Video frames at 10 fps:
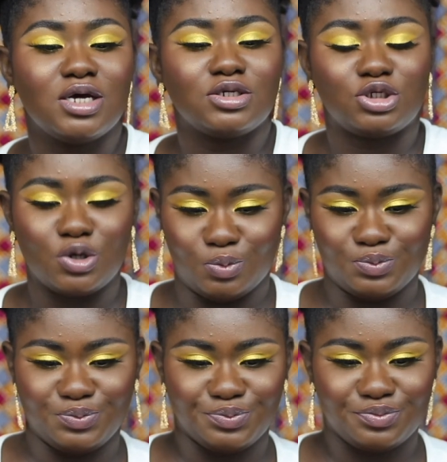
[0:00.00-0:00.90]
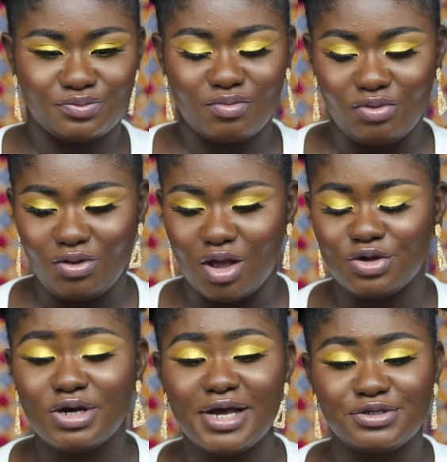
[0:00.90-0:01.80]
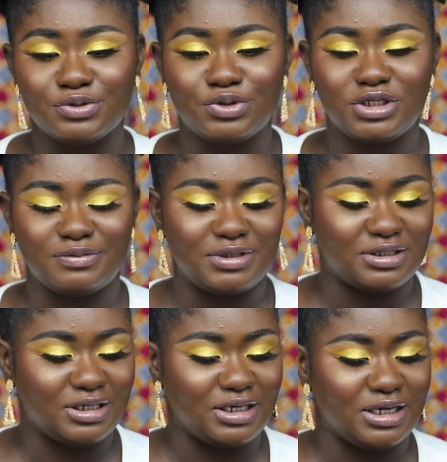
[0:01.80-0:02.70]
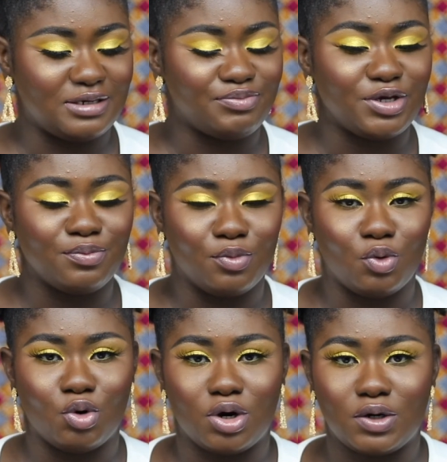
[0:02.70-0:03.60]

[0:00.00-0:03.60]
So you guys are going to be seeing me more